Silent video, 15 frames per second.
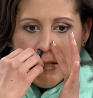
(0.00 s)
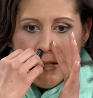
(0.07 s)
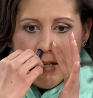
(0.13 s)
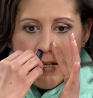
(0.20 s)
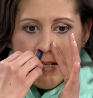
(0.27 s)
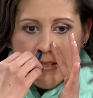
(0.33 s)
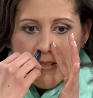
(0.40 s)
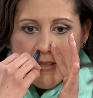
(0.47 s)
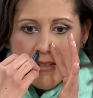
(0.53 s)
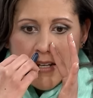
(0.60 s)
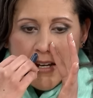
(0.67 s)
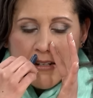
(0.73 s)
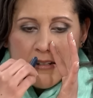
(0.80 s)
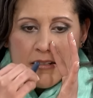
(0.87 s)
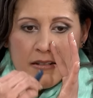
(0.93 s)
And I just
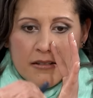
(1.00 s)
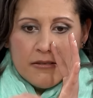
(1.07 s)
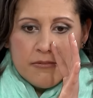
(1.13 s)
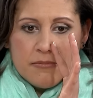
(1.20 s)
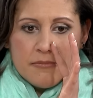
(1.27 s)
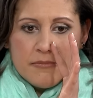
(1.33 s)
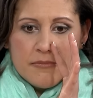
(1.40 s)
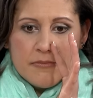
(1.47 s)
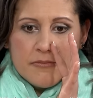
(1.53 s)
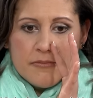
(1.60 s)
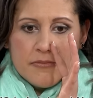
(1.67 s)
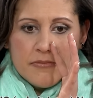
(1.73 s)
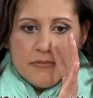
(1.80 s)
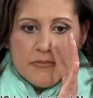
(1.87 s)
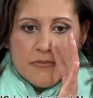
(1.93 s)
kinda
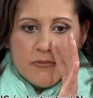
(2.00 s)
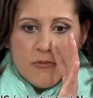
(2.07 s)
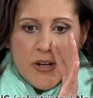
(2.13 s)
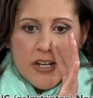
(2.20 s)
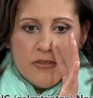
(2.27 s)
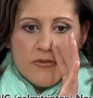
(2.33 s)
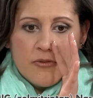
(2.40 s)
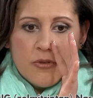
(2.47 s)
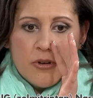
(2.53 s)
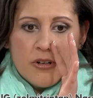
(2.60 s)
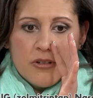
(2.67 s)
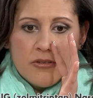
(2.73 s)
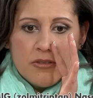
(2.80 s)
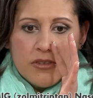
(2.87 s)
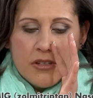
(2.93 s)
wait
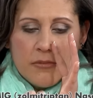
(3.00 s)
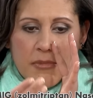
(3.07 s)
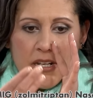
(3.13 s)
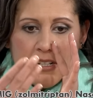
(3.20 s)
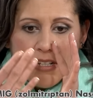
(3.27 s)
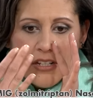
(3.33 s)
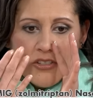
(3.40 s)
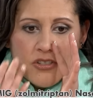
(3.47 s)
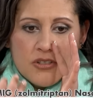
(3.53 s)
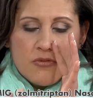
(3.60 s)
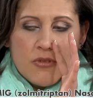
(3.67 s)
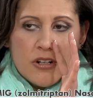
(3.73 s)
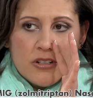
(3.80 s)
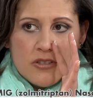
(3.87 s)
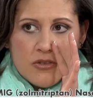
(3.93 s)
for the medication to
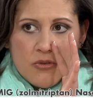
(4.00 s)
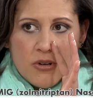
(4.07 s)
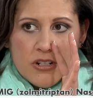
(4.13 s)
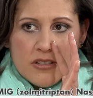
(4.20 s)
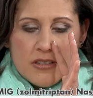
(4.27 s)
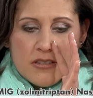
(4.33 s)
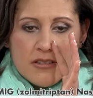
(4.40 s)
run its course.